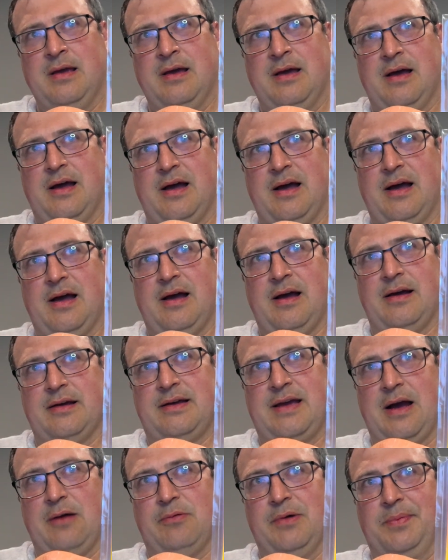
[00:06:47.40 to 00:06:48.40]

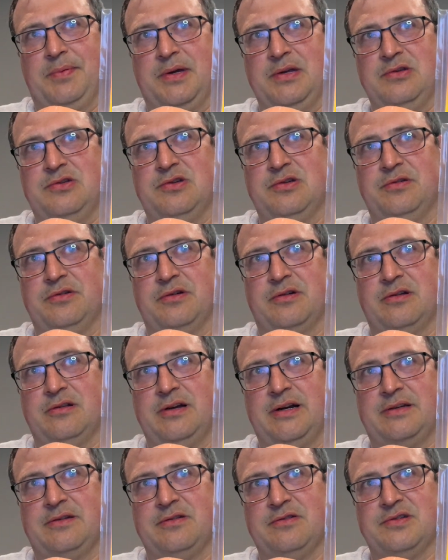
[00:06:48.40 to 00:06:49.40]
Cal Ripken Jr.
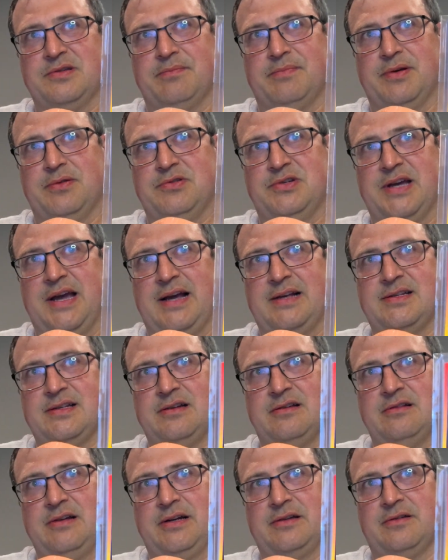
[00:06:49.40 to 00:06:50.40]
collectors and Bo Jackson
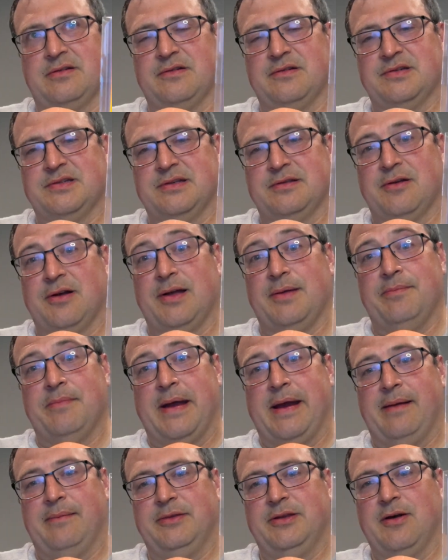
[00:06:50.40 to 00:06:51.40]
collectors and Don
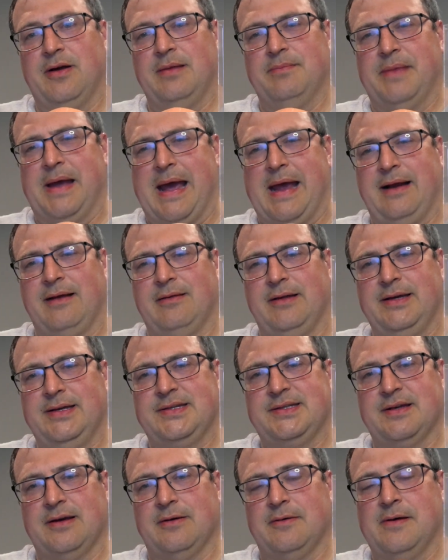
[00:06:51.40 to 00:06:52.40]
Mattingly.
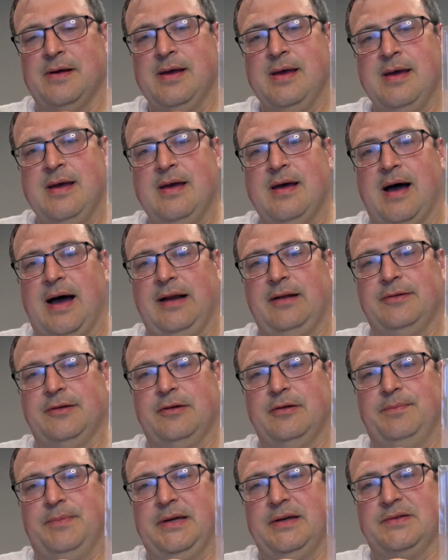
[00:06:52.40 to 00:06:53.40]
So I don't know,
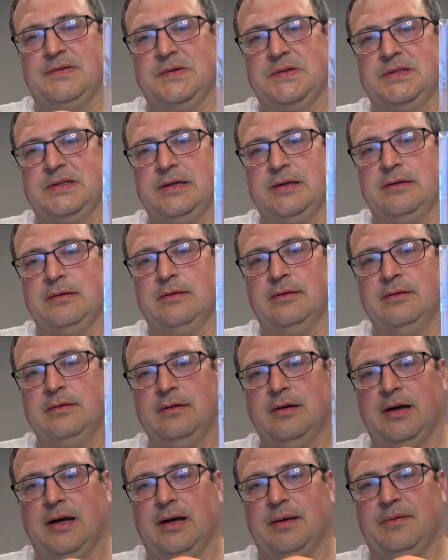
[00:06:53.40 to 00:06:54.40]
it'd be interesting
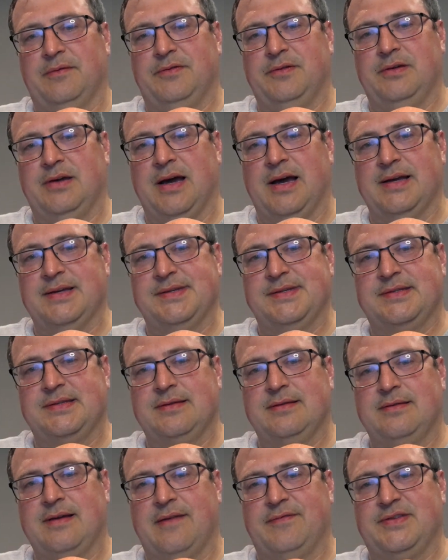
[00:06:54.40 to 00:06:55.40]
if you guys
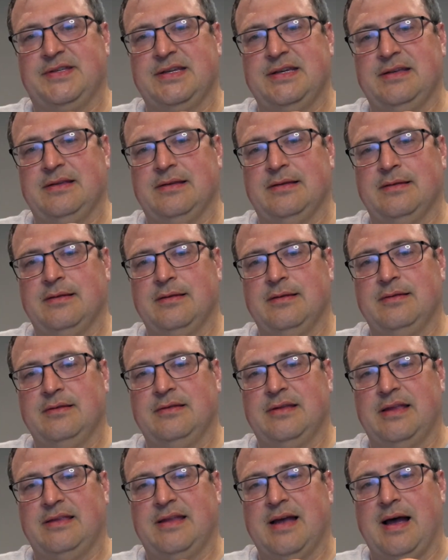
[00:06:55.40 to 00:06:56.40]
have seen
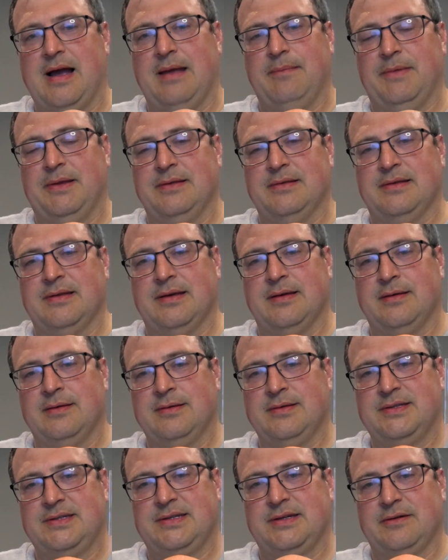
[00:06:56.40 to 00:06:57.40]
the Diamond
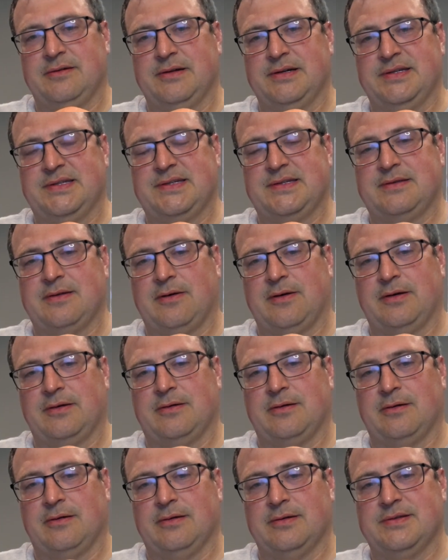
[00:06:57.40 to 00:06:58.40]
Series star
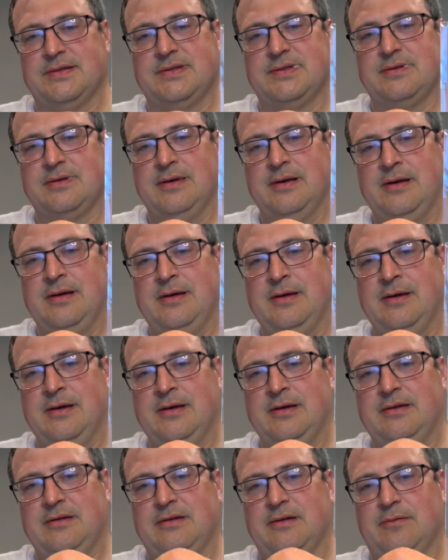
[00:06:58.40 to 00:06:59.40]
cards,
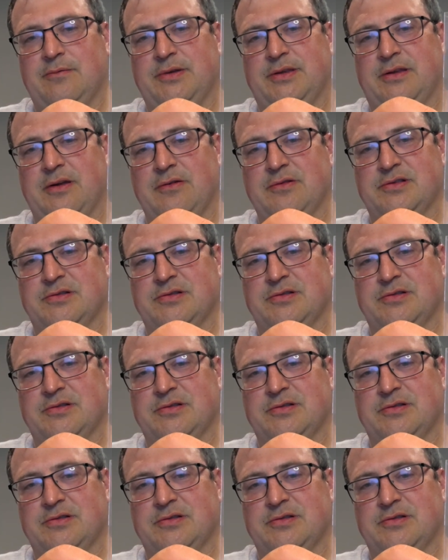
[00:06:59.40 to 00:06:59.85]
what those